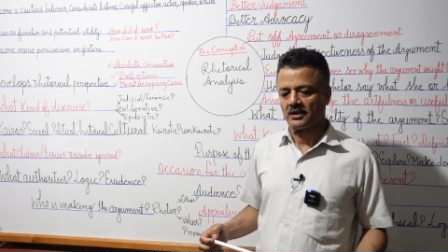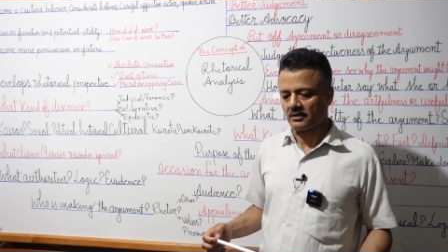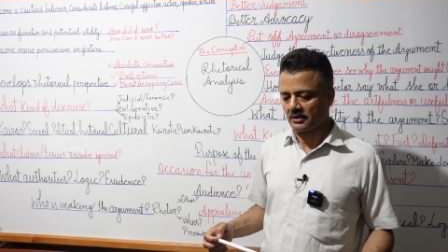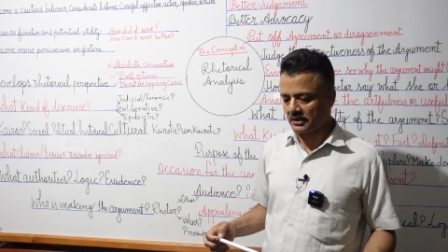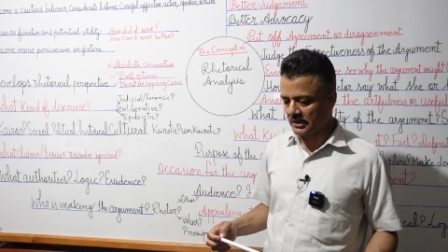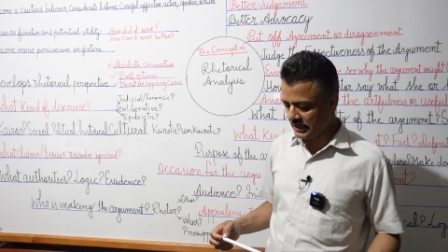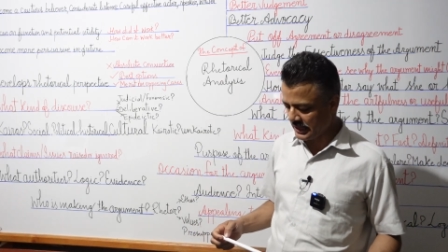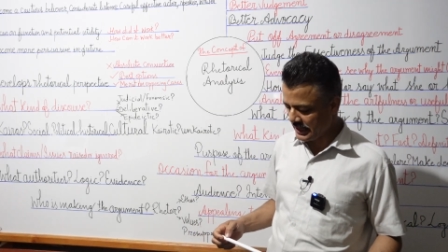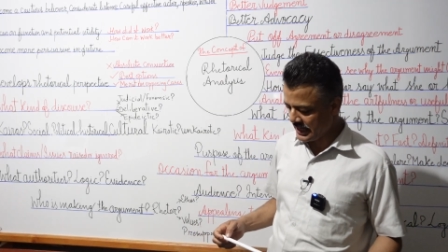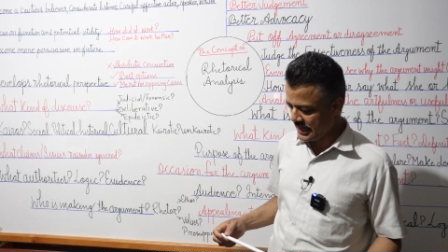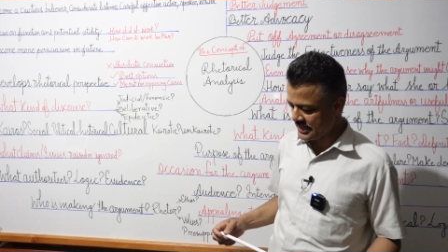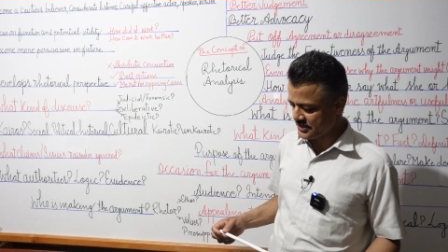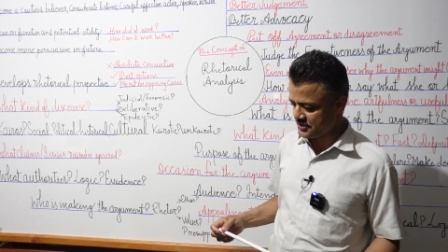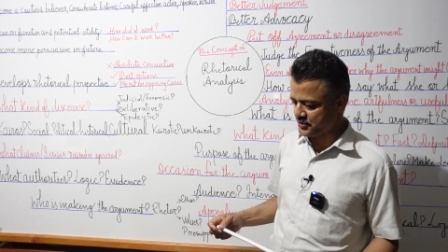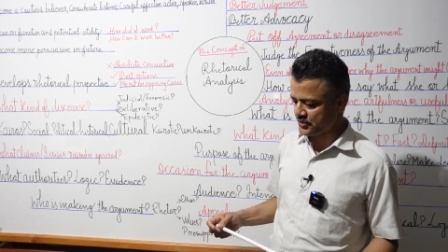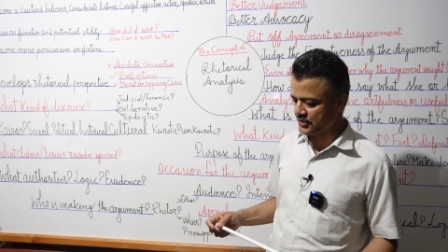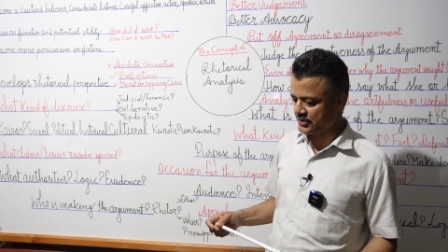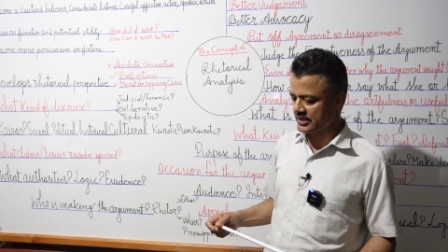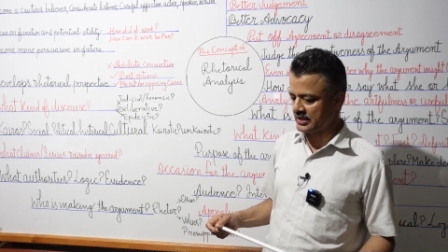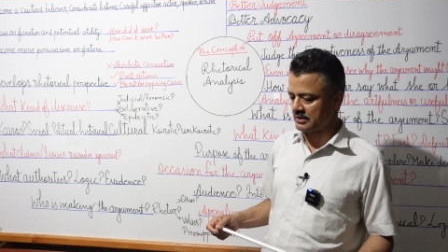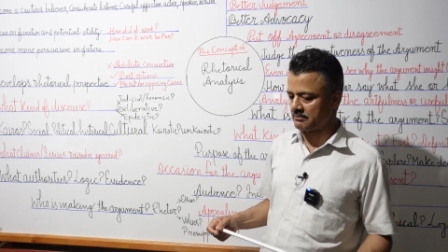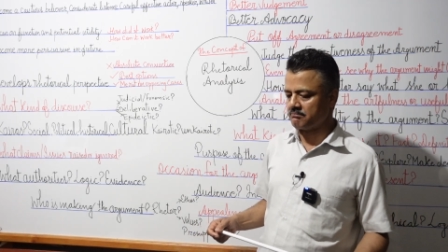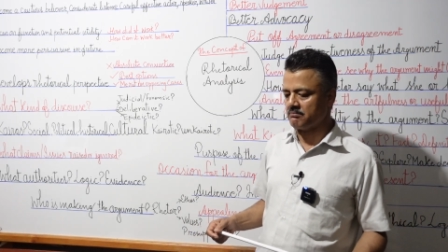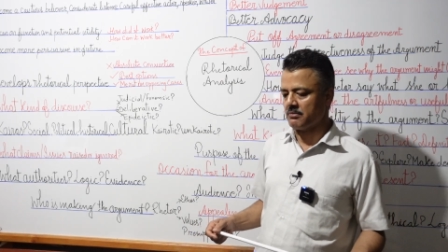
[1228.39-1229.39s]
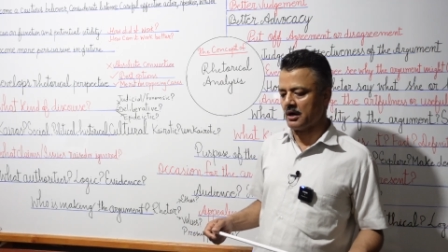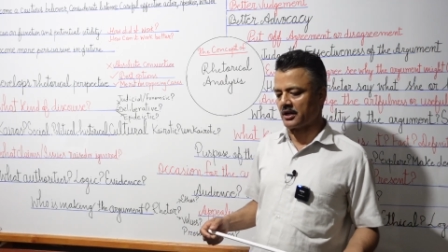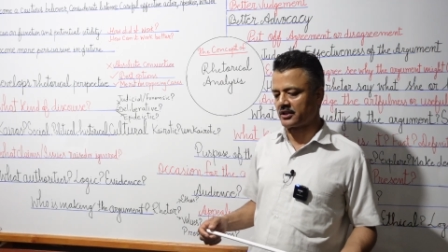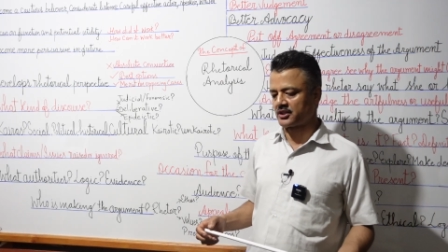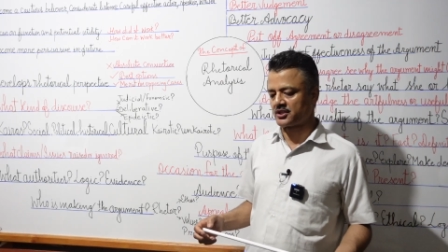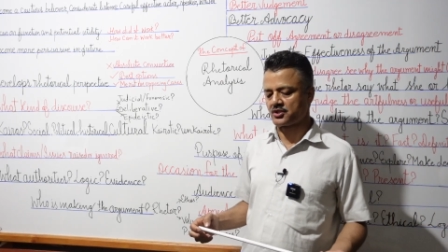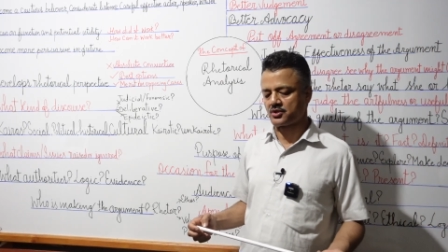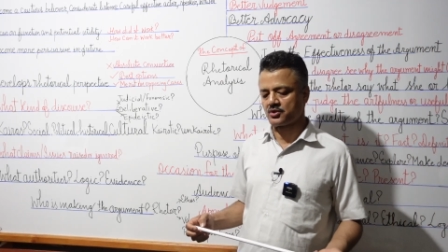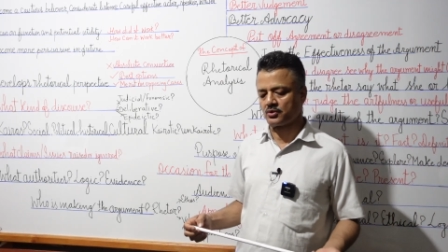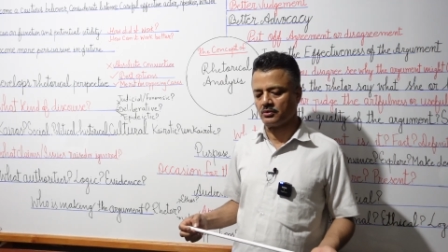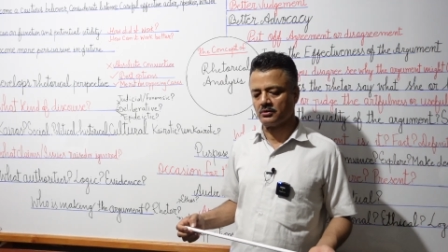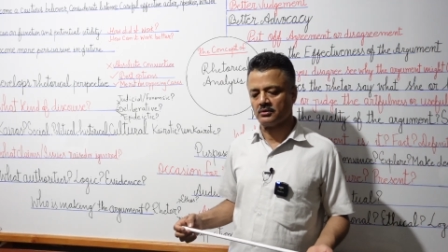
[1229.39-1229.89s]
they had to give
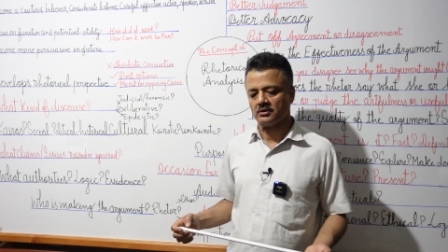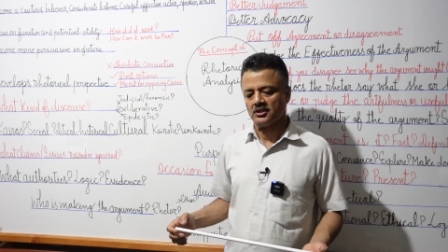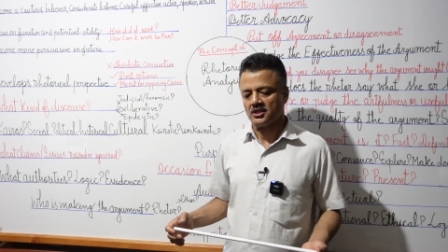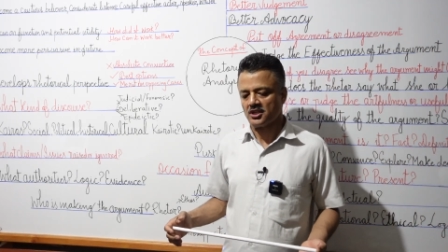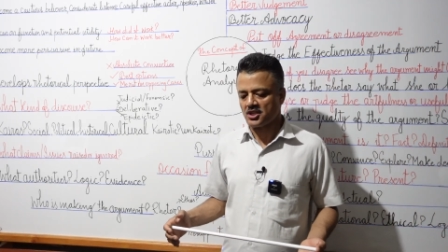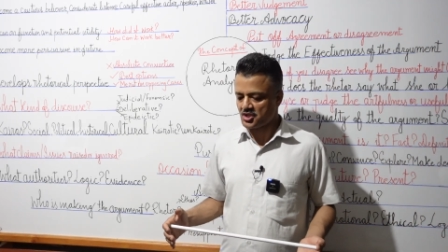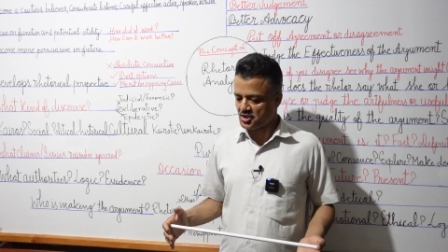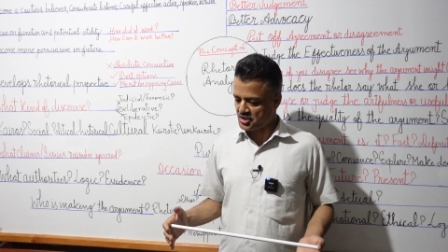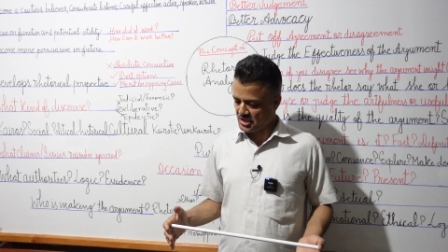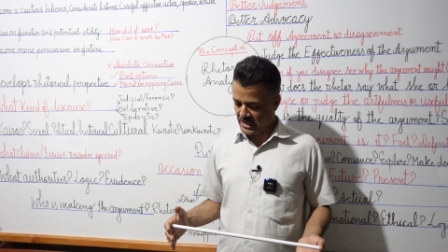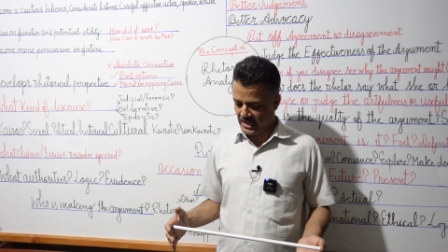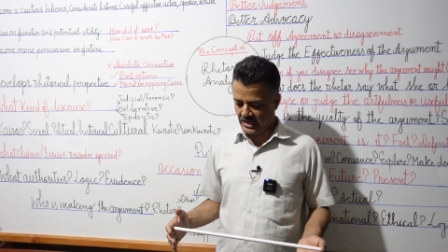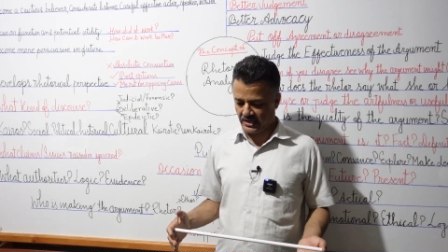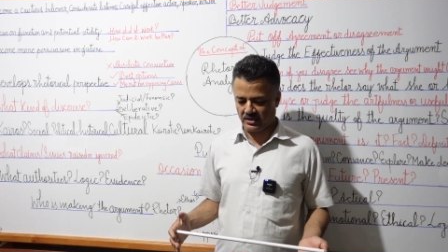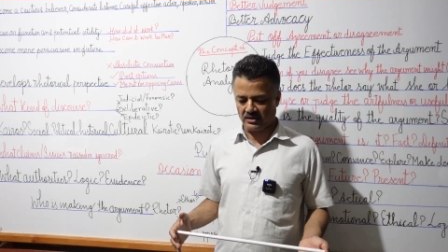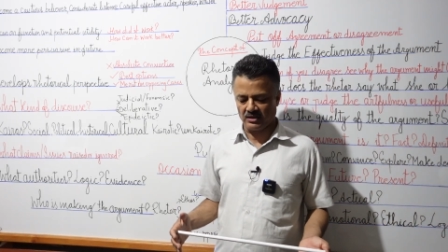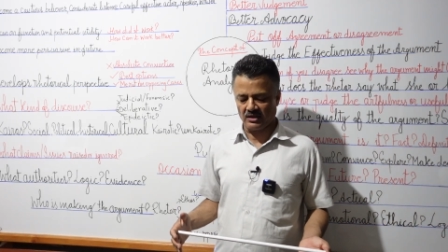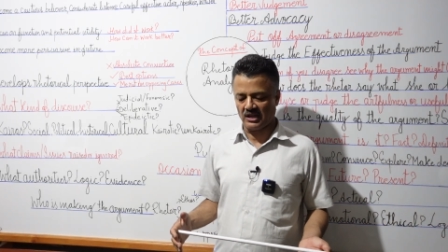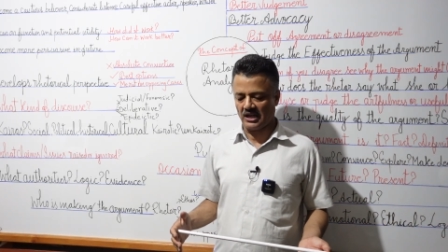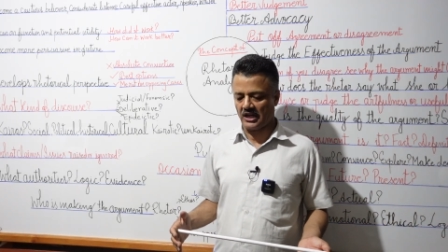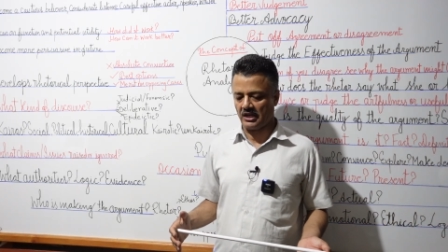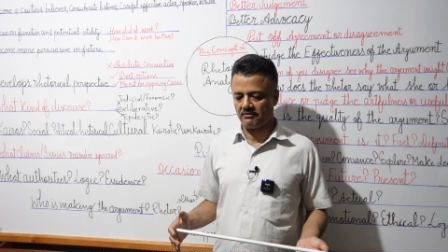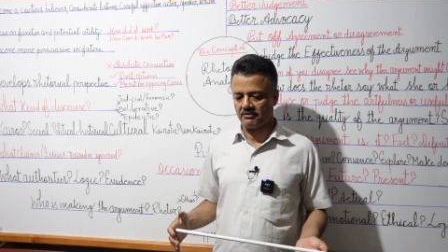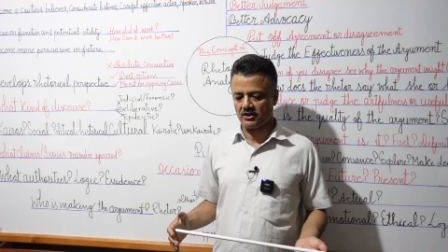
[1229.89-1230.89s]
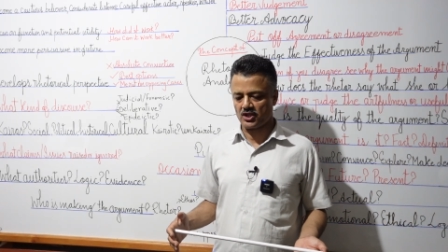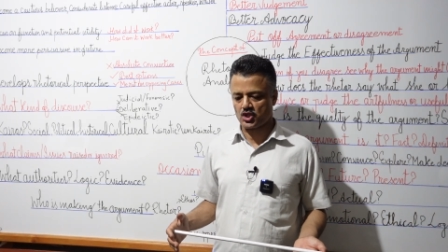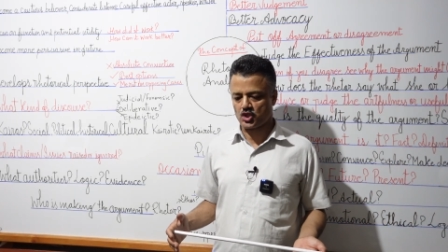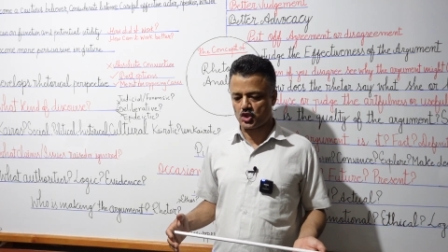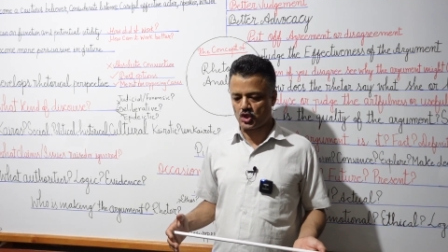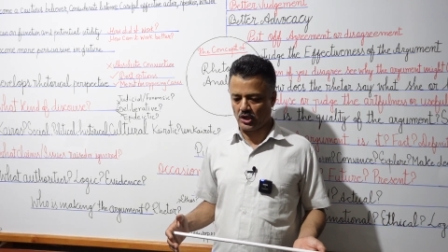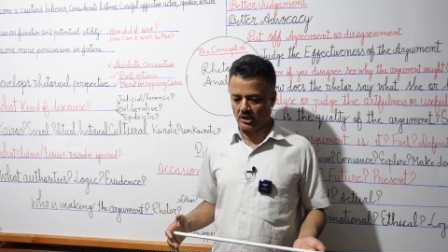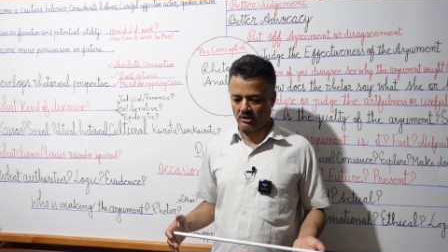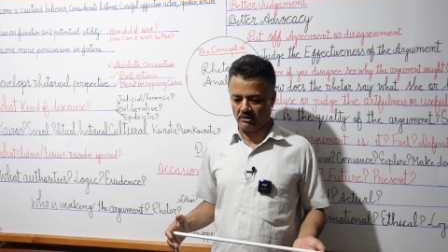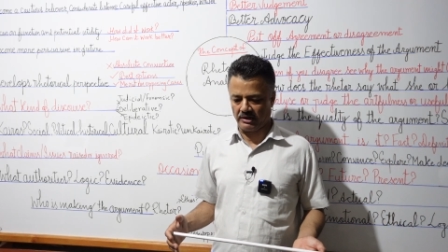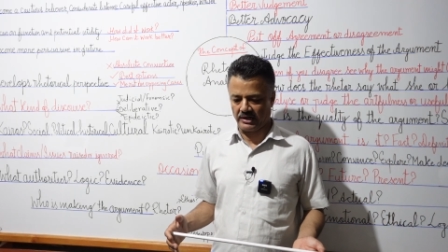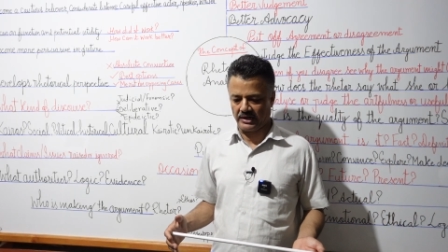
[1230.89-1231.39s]
birth to 10, 11
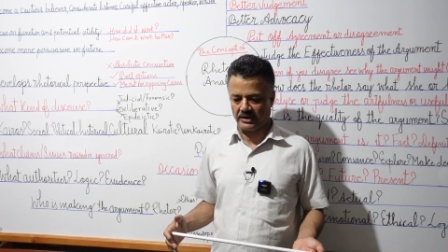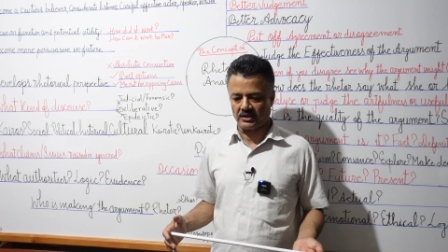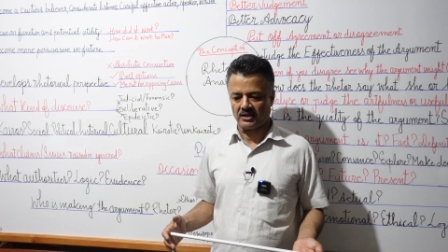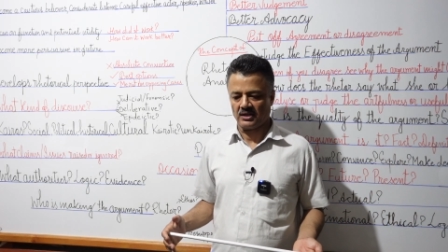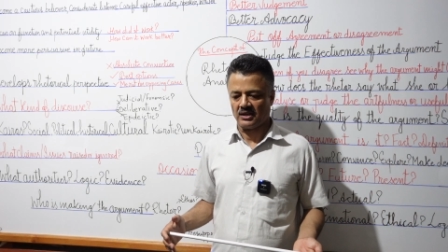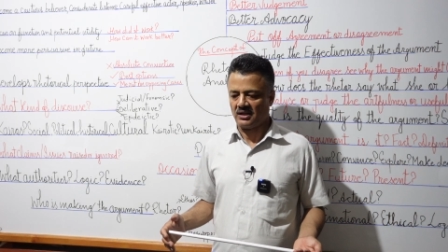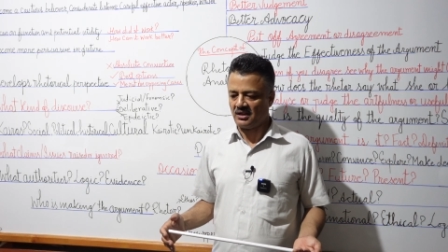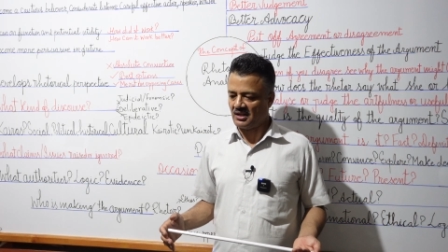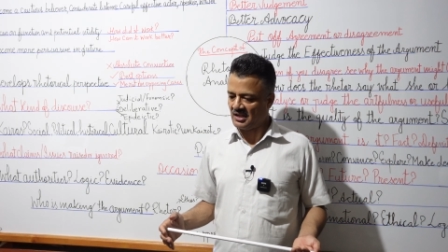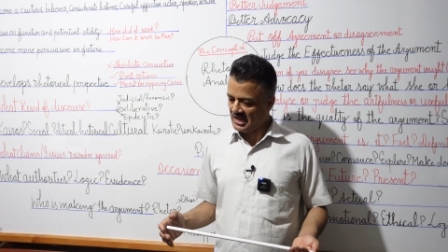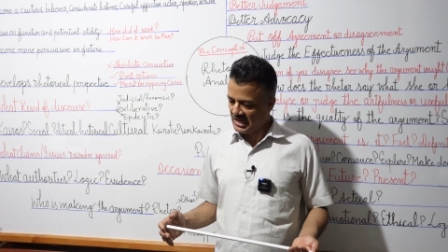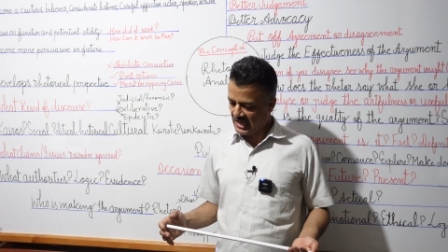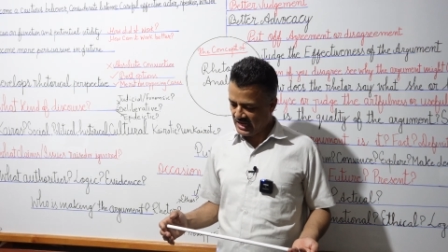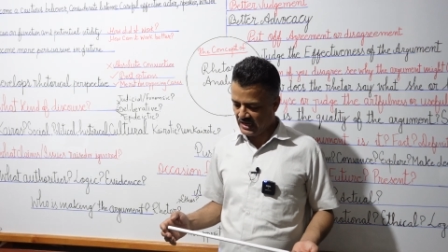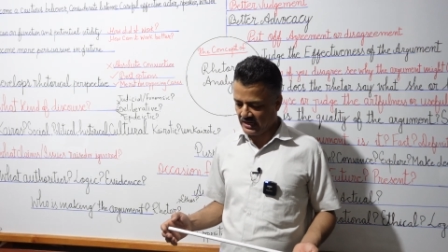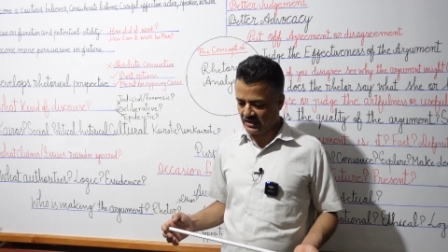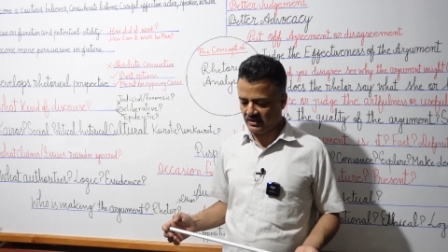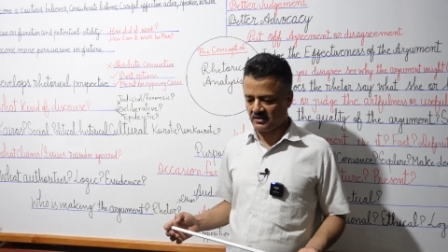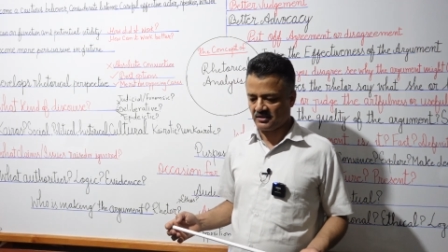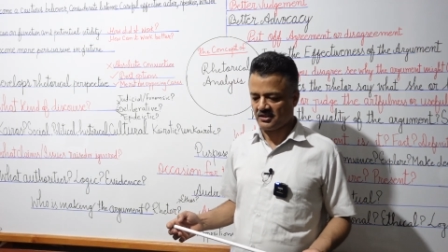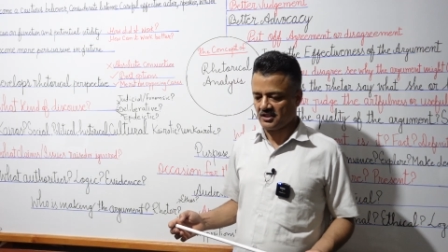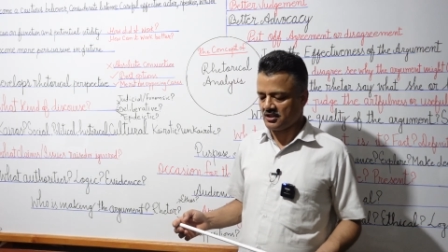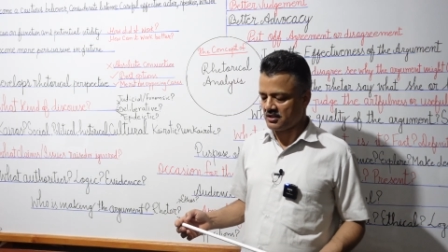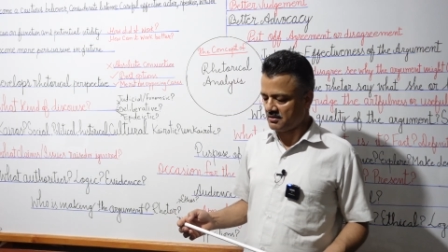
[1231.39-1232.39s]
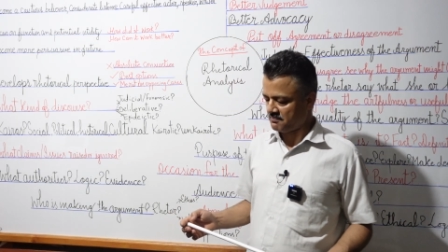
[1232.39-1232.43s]
children, and